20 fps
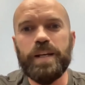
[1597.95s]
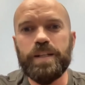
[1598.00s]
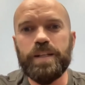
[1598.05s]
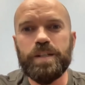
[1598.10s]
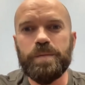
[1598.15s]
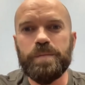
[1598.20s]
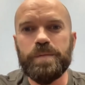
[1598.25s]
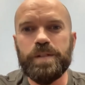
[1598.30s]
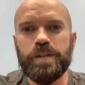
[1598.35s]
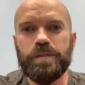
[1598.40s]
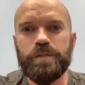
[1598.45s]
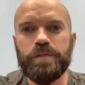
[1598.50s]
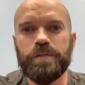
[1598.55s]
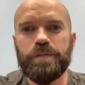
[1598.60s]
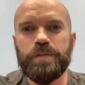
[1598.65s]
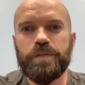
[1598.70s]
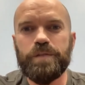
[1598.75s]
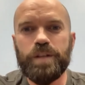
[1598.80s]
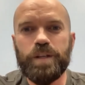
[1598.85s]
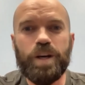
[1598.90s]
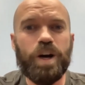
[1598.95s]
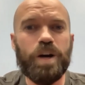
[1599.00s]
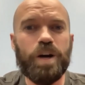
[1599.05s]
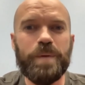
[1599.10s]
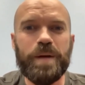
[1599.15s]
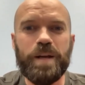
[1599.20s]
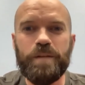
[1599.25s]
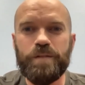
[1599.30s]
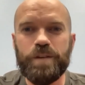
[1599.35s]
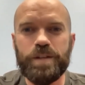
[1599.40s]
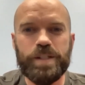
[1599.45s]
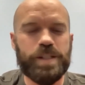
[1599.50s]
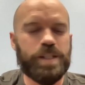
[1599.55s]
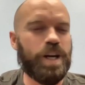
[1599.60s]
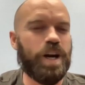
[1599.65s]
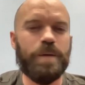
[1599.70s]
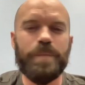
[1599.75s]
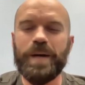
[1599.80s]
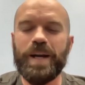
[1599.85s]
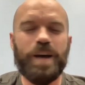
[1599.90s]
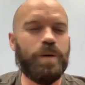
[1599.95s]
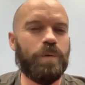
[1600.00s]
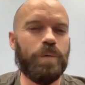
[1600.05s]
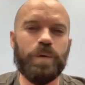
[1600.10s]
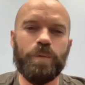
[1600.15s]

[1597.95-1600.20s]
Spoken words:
in terms of carbon in versus carbon out.